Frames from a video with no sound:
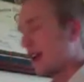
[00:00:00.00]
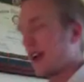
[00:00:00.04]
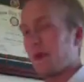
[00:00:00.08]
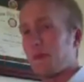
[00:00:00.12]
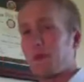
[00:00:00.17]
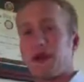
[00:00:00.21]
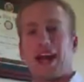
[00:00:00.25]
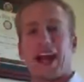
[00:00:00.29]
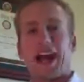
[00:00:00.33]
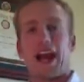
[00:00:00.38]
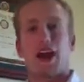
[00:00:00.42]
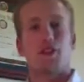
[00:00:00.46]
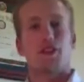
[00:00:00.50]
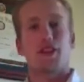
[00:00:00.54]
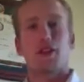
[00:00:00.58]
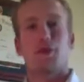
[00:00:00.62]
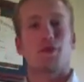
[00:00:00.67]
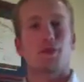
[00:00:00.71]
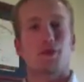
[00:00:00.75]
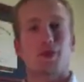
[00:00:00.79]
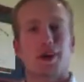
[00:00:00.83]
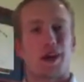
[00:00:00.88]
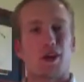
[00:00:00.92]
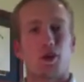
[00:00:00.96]
but how they
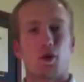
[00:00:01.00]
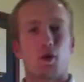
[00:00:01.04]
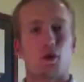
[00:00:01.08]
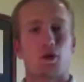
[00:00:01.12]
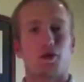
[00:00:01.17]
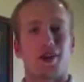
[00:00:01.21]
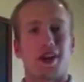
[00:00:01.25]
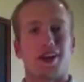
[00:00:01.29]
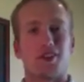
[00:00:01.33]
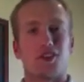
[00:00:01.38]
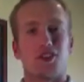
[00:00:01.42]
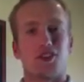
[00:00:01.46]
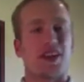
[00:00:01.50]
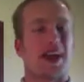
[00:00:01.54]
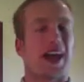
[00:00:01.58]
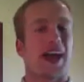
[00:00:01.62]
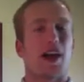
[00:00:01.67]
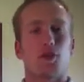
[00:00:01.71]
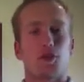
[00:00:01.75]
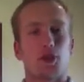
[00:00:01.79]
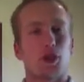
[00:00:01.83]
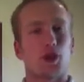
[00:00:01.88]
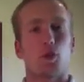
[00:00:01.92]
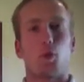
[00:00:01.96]
prioritize it,
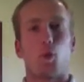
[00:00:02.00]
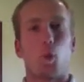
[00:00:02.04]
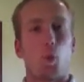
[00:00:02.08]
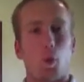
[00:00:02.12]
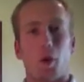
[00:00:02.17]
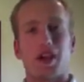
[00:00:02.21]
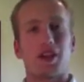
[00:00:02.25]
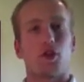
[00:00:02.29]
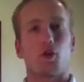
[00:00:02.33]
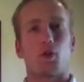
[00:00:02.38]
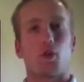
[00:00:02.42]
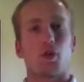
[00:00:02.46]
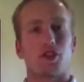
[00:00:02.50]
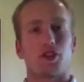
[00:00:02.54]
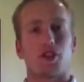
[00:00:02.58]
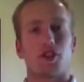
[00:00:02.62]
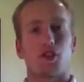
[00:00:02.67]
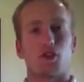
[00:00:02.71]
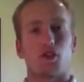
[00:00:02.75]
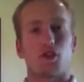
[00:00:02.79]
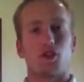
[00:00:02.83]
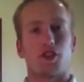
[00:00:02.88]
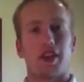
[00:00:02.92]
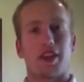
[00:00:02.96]
how they weight it
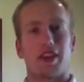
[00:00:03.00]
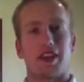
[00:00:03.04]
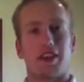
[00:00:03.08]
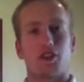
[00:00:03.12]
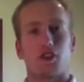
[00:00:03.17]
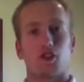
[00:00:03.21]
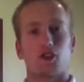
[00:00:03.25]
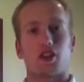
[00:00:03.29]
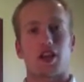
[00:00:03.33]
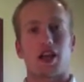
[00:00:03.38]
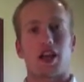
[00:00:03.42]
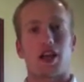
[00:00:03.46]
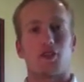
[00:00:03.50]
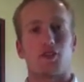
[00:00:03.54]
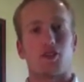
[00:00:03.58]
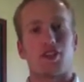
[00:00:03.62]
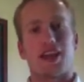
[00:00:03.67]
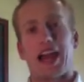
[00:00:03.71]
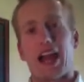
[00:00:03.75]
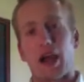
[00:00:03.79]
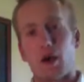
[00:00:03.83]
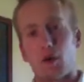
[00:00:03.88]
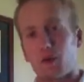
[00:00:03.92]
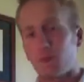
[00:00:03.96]
in their lives,
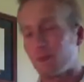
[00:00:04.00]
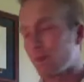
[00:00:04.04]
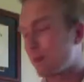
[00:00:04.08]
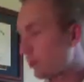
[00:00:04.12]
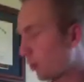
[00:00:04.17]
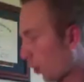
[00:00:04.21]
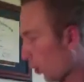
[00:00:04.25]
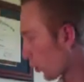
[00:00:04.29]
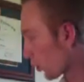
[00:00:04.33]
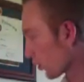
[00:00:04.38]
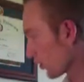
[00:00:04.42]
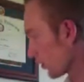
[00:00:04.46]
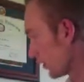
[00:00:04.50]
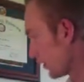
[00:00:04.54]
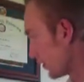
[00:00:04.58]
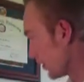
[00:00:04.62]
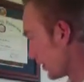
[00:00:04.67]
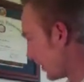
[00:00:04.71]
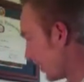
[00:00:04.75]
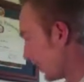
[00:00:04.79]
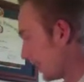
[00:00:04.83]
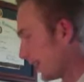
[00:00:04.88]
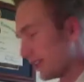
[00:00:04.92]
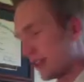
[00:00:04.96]
how important
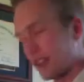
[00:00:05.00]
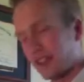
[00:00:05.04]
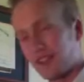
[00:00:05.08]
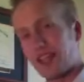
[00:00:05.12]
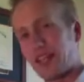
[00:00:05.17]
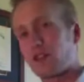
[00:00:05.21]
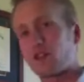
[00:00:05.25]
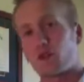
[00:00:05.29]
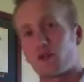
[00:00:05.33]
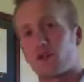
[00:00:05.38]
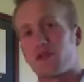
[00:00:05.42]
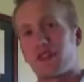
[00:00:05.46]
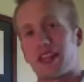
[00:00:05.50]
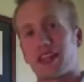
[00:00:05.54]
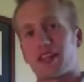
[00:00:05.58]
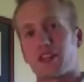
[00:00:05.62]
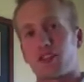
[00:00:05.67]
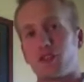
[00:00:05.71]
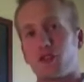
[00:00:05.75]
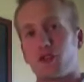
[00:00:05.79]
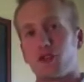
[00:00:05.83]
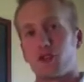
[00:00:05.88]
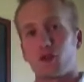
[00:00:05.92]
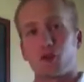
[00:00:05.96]
the nature of that
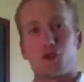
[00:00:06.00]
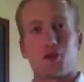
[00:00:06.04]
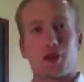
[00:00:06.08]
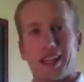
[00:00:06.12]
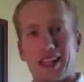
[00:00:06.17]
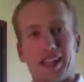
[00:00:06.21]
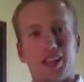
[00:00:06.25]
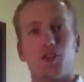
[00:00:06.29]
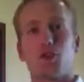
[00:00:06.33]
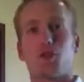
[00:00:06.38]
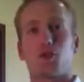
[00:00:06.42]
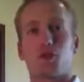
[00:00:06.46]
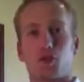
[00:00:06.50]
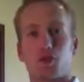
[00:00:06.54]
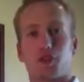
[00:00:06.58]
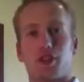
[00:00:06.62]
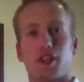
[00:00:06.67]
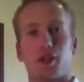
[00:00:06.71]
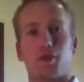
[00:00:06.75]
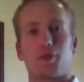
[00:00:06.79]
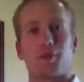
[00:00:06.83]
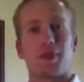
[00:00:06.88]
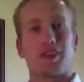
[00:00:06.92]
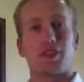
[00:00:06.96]
concern is for
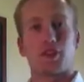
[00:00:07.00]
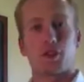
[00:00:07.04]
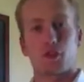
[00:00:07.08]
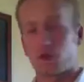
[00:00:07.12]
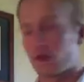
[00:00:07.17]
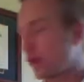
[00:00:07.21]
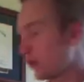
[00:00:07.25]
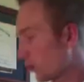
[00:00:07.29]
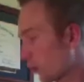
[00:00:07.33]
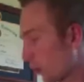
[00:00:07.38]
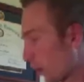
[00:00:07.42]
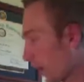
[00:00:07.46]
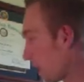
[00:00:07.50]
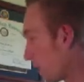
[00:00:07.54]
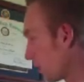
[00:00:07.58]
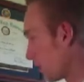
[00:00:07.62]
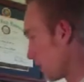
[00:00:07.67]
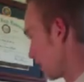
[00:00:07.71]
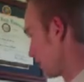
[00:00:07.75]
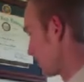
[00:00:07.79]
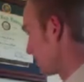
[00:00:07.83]
them in their situation.